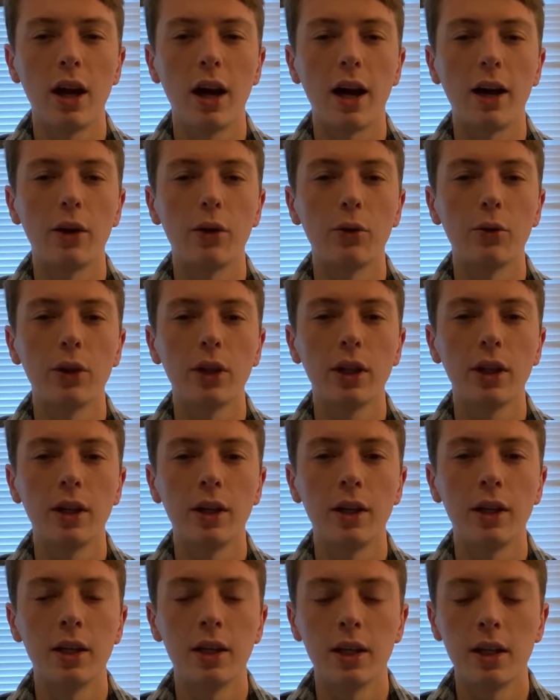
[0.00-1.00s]
I don't
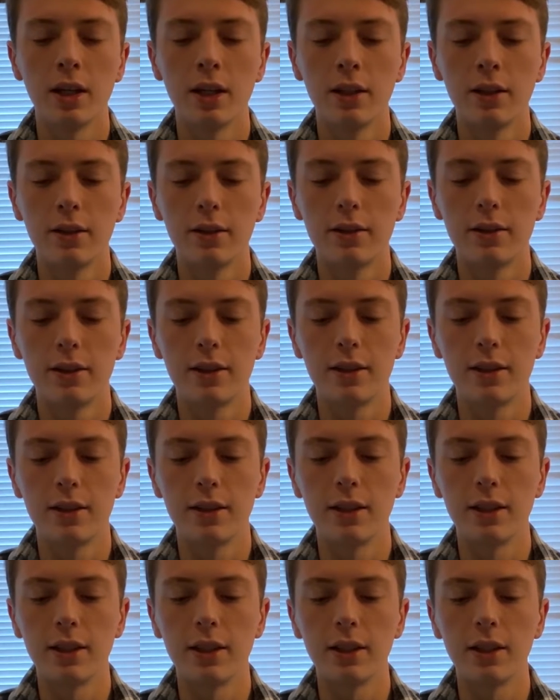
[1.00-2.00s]
really
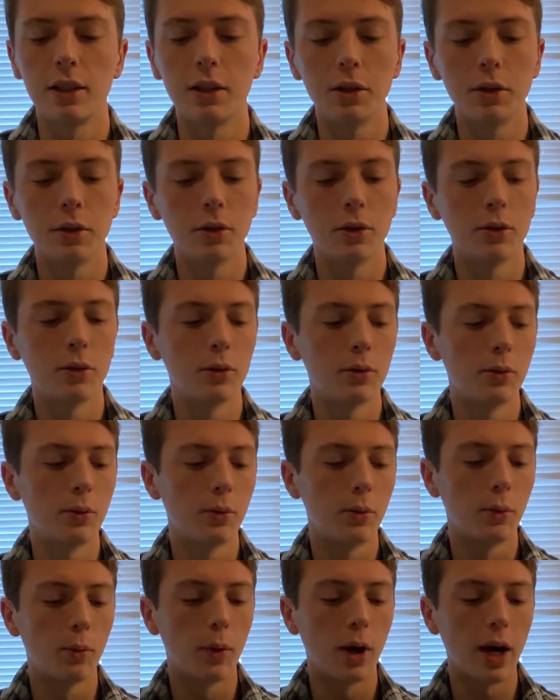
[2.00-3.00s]
see
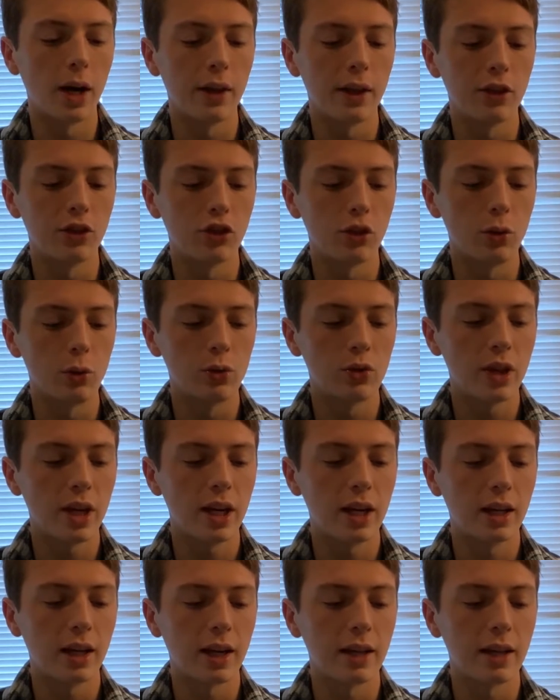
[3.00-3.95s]
why they chose that.